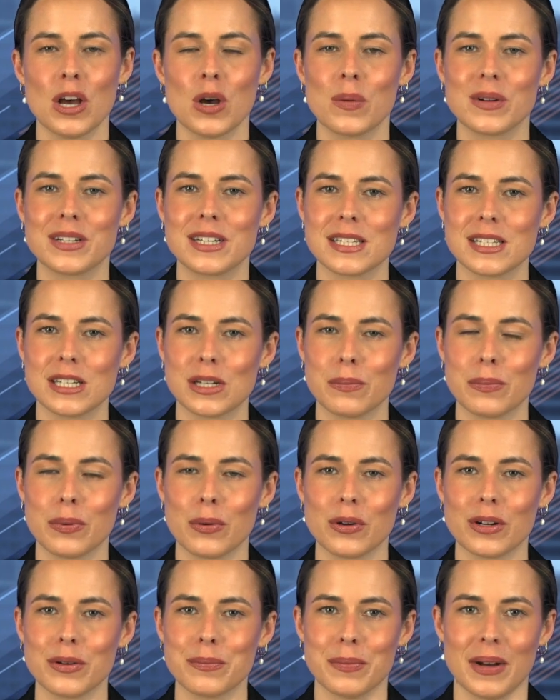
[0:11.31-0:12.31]
which is an
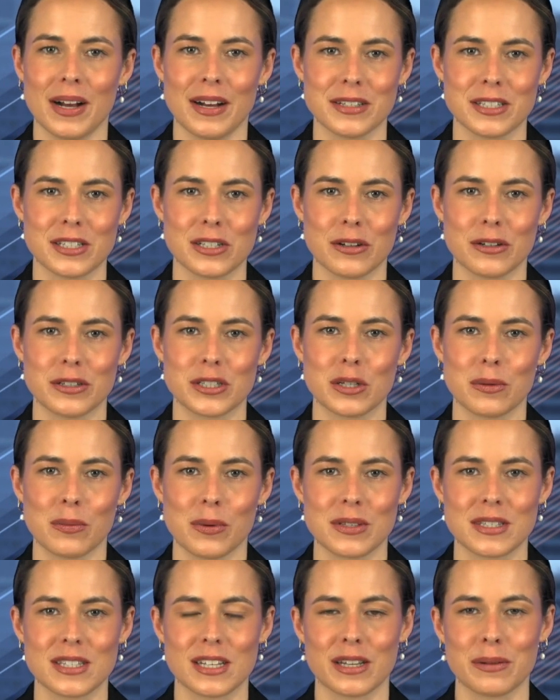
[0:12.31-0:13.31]
important milestone
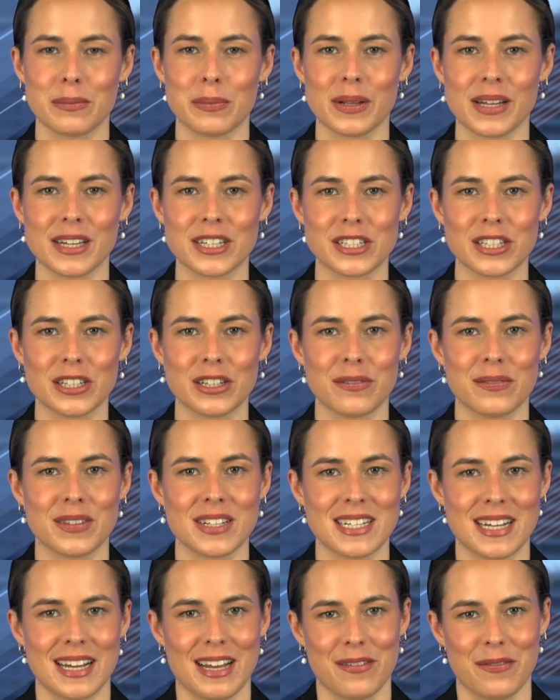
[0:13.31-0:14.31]
towards the completion of the
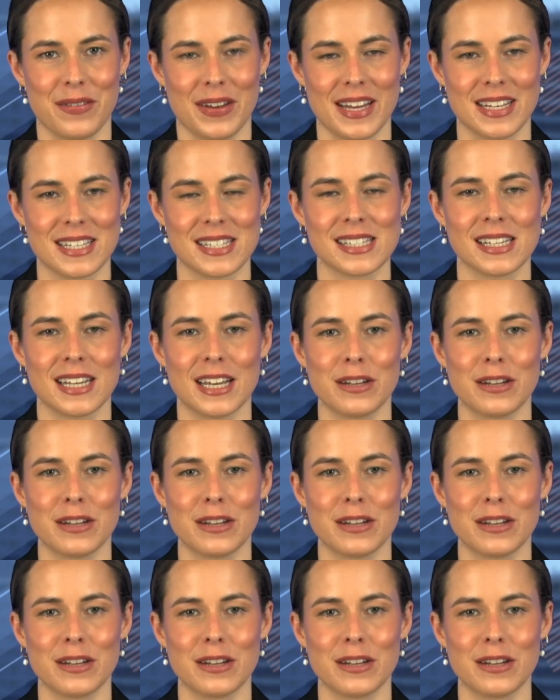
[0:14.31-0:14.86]
DFS.